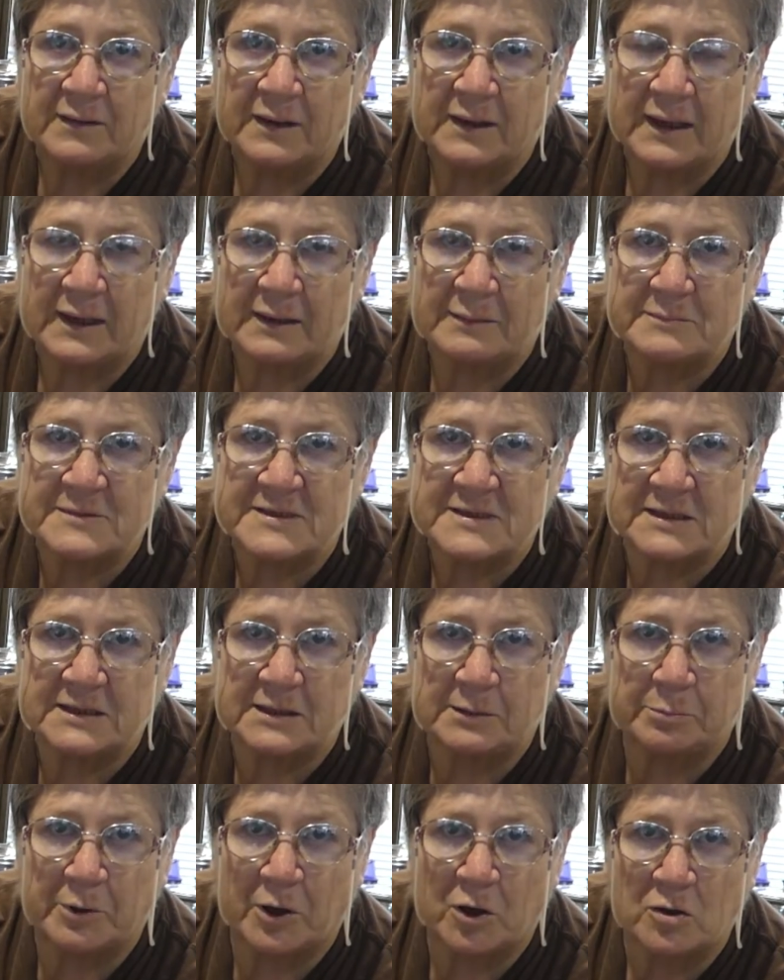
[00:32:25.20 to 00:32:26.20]
Comes in
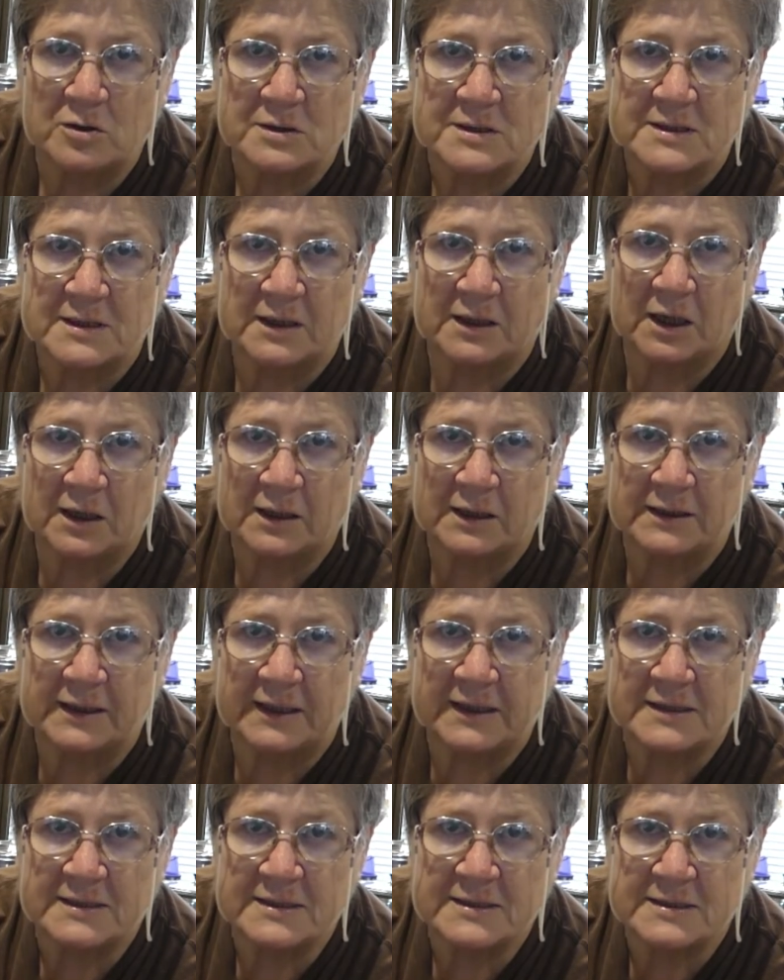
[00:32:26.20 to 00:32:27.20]
a box like
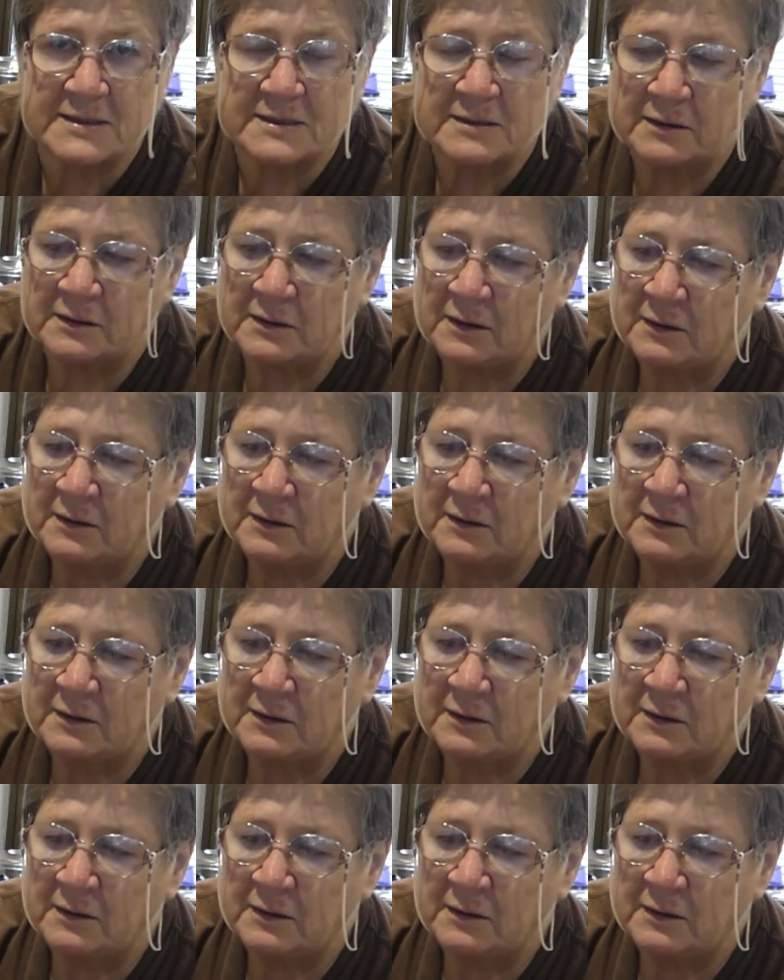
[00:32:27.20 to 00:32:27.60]
this,